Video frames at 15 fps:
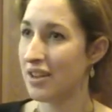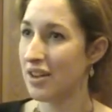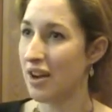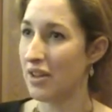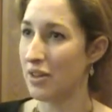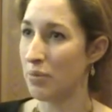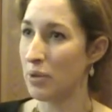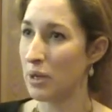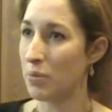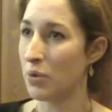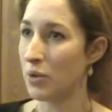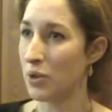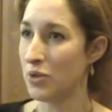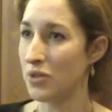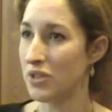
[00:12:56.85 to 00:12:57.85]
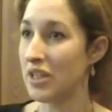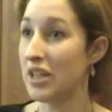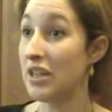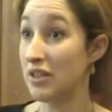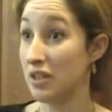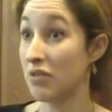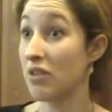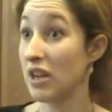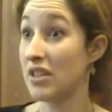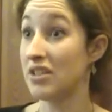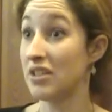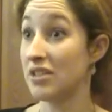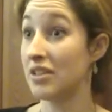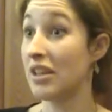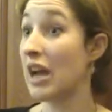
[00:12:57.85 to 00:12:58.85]
are the people who see the
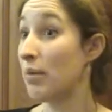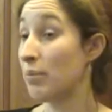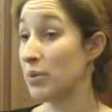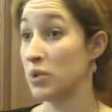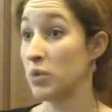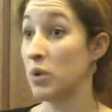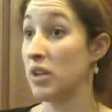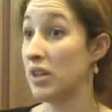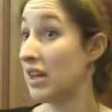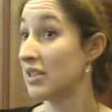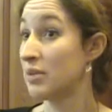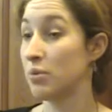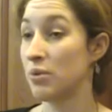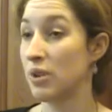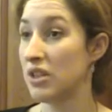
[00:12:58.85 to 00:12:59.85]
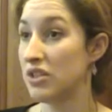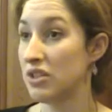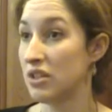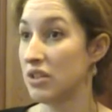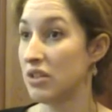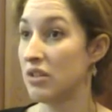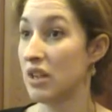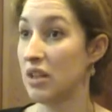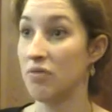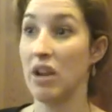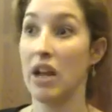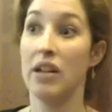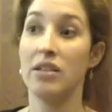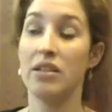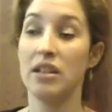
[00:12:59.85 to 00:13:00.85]
greatest gap between aspiration and
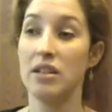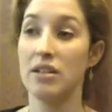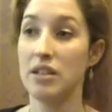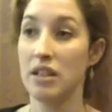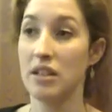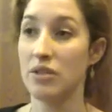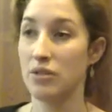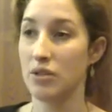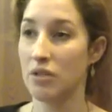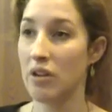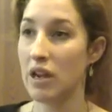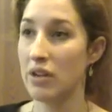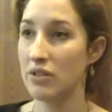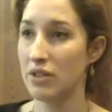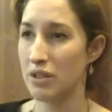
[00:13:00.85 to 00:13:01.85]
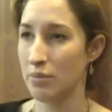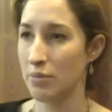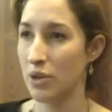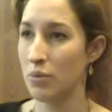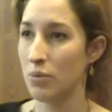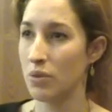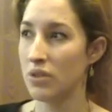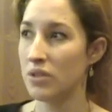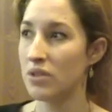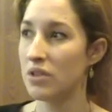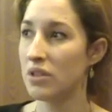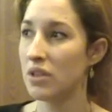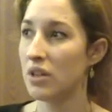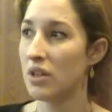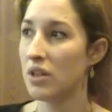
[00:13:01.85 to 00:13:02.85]
reality as it is on the ground at the moment.
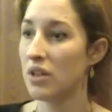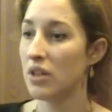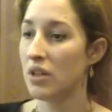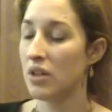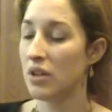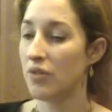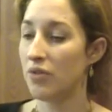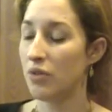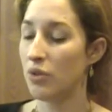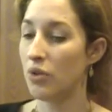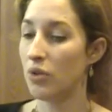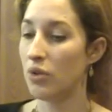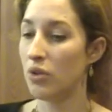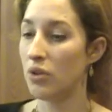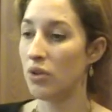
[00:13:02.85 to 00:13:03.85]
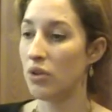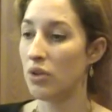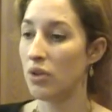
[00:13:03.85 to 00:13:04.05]
For